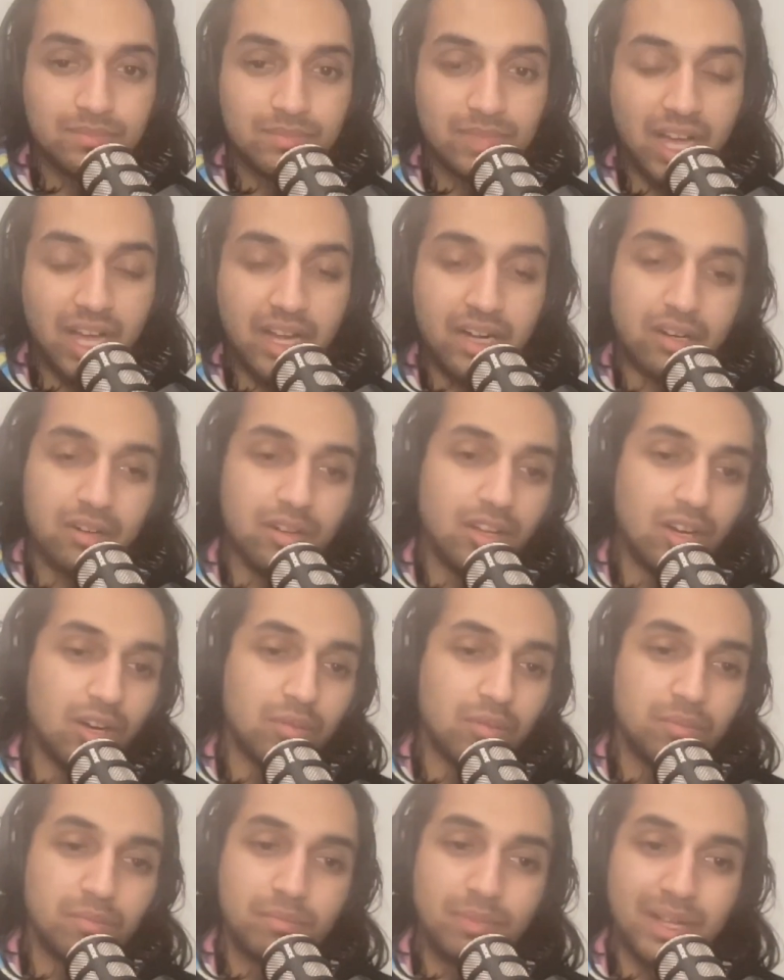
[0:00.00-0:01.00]
I don't
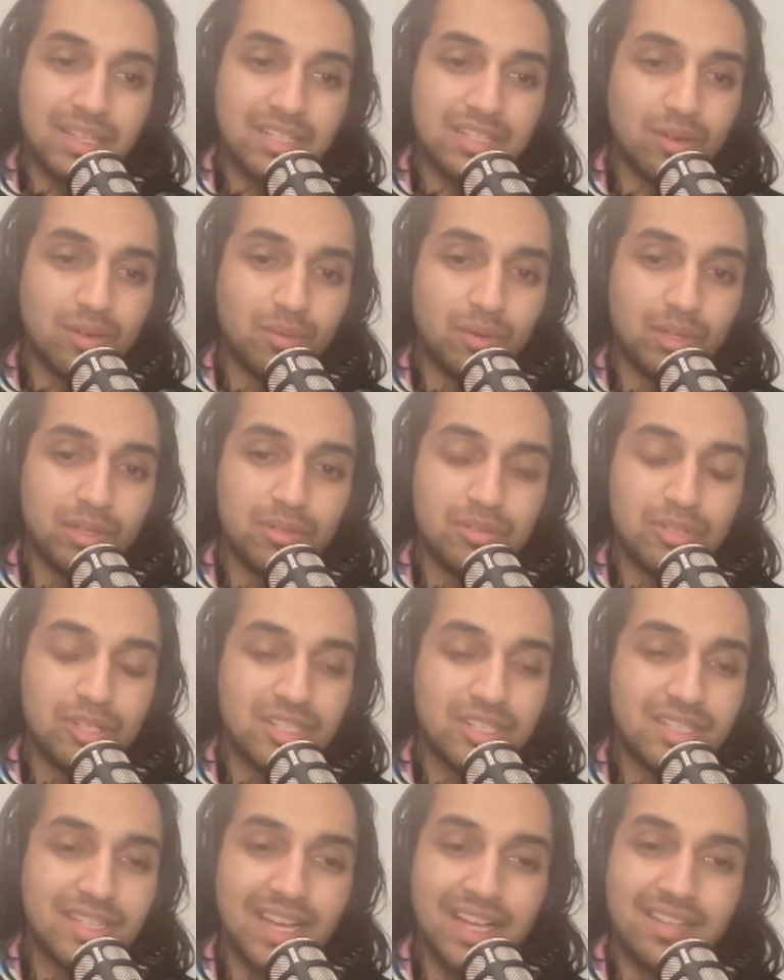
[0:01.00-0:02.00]
know. Based on what you
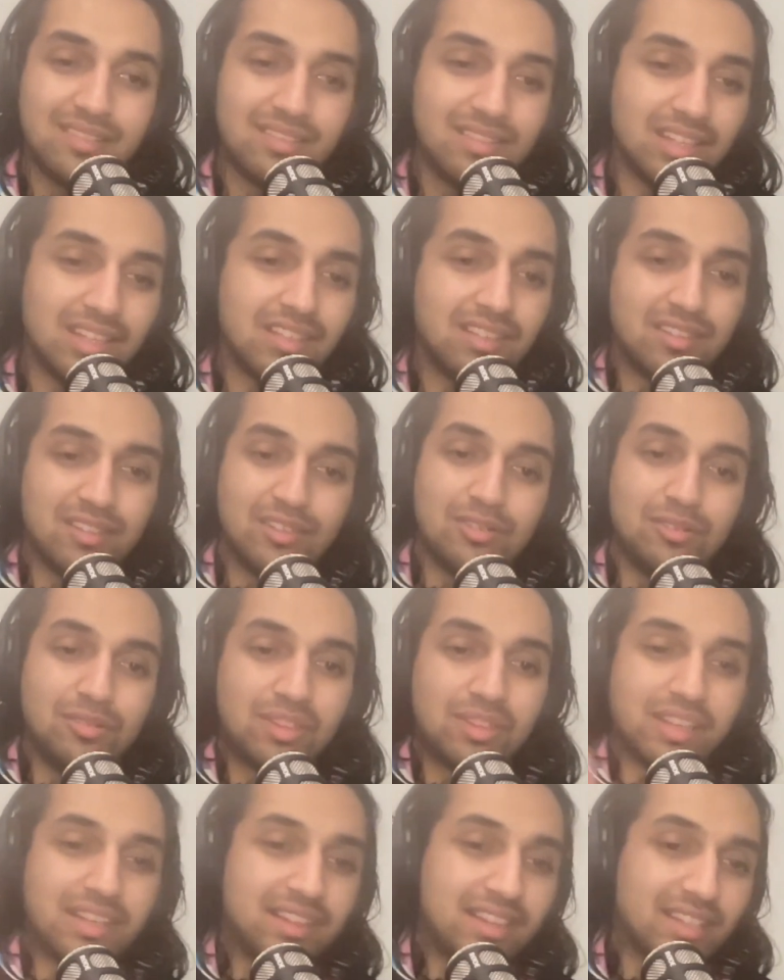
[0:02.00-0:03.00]
just said, you
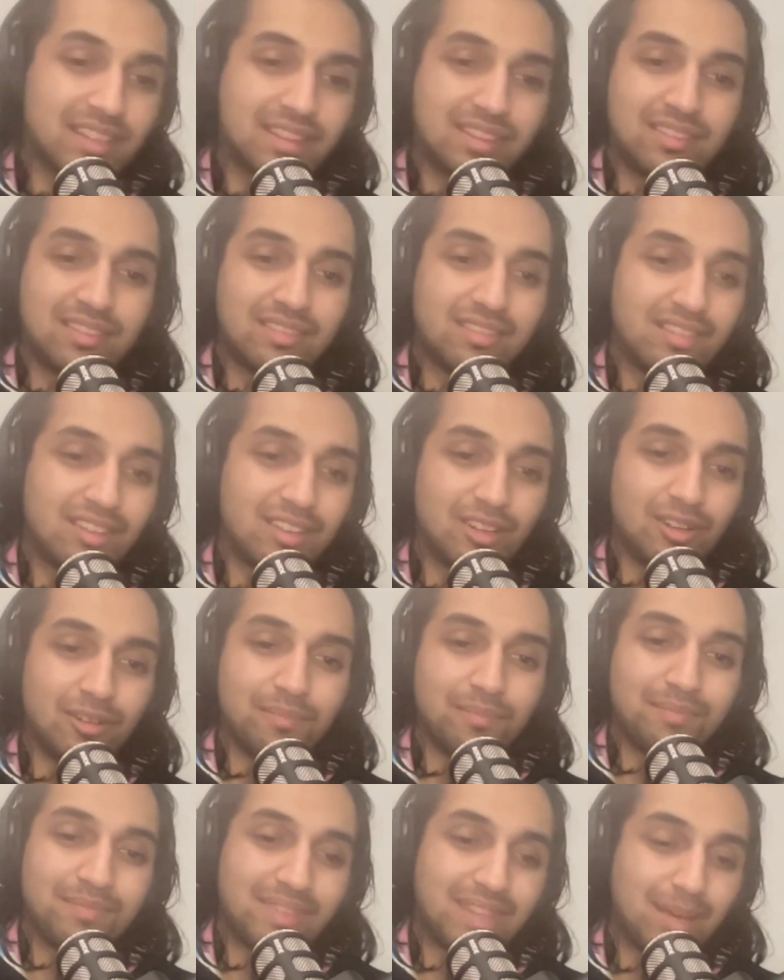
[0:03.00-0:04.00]
think that,
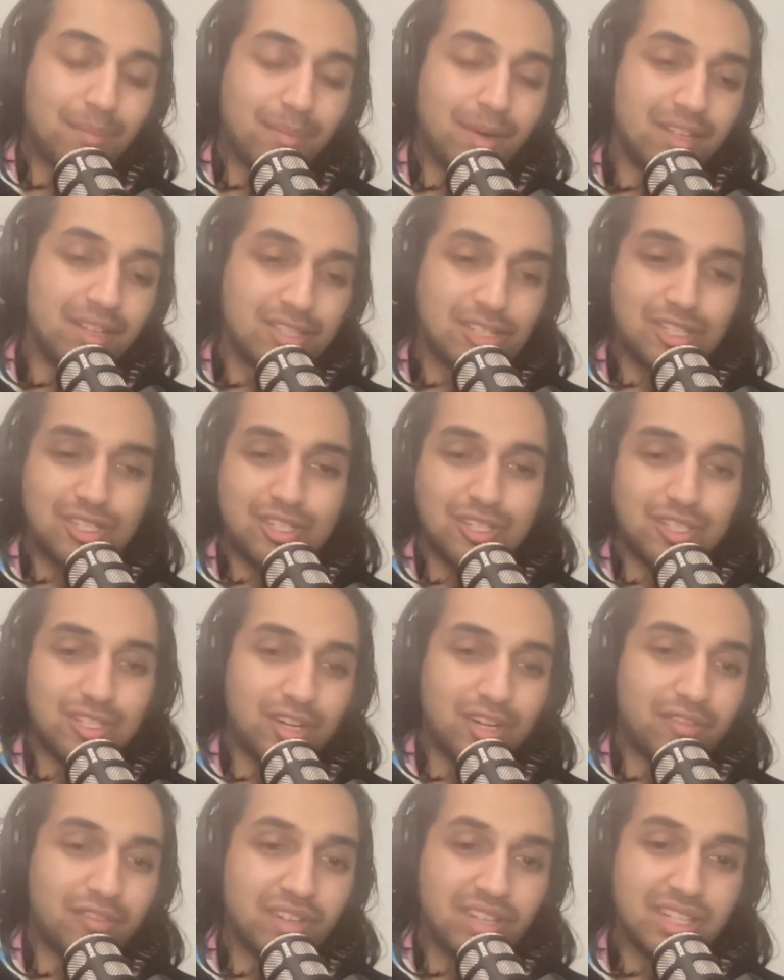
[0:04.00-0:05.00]
they might just
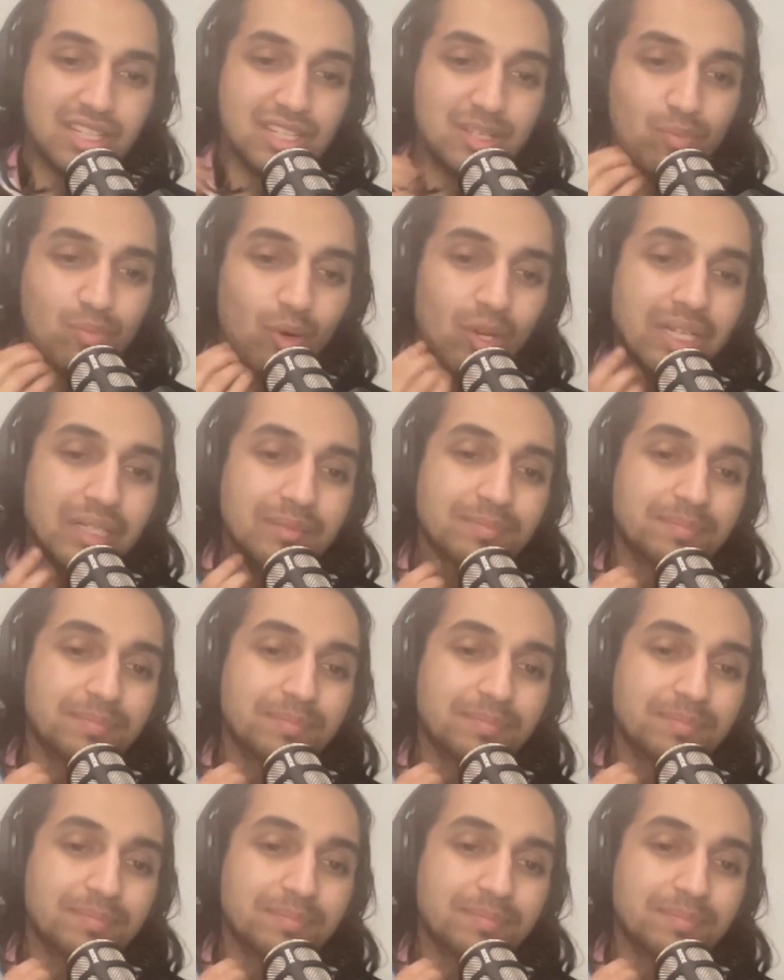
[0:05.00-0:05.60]
deserve it at this point?